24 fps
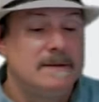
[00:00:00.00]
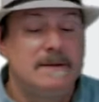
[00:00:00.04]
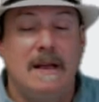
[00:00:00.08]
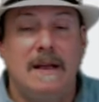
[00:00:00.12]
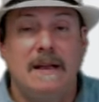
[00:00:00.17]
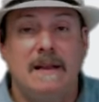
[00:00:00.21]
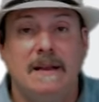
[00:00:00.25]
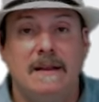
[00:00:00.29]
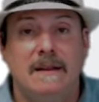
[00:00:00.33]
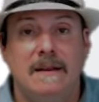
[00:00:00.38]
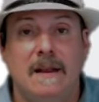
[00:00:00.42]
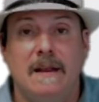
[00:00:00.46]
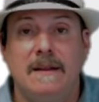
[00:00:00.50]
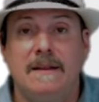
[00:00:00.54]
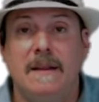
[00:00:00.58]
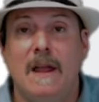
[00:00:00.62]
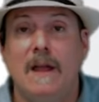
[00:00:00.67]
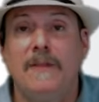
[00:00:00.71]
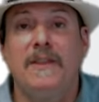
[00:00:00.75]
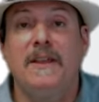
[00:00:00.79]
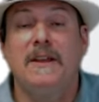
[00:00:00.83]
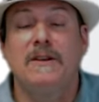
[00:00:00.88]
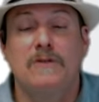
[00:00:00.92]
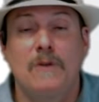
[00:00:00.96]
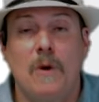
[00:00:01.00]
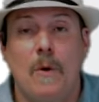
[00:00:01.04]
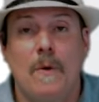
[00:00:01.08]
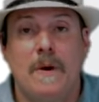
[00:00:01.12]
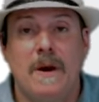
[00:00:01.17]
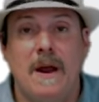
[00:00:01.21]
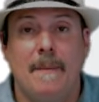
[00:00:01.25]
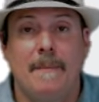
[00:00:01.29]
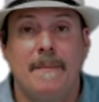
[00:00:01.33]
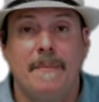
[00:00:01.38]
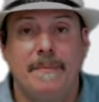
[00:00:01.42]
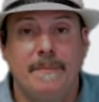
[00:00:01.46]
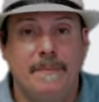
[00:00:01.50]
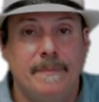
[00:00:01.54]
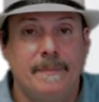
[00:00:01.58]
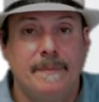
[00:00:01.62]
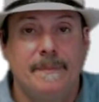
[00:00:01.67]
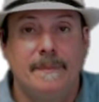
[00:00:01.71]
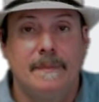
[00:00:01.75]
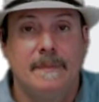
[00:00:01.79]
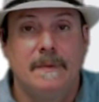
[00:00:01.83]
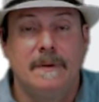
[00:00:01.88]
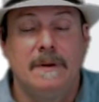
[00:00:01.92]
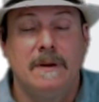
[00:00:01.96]
Nothing's going up
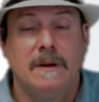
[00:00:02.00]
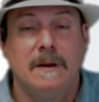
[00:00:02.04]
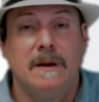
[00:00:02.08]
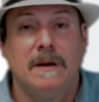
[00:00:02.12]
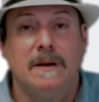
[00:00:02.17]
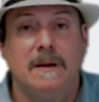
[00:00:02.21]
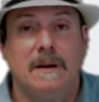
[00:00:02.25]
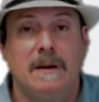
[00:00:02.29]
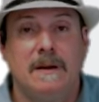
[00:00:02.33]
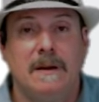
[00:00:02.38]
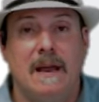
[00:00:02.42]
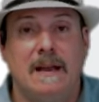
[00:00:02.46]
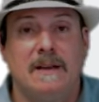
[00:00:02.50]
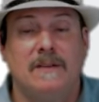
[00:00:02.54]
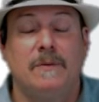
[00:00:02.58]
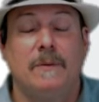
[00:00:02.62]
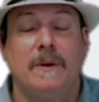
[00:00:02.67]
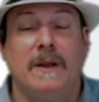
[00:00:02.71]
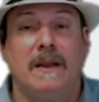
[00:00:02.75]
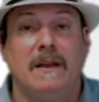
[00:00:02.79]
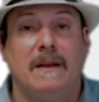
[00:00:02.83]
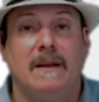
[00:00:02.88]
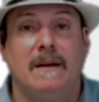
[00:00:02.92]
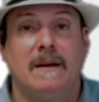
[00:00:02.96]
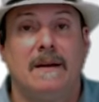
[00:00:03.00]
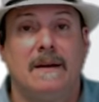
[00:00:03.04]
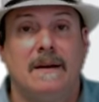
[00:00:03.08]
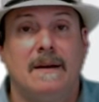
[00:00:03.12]
in, in next week.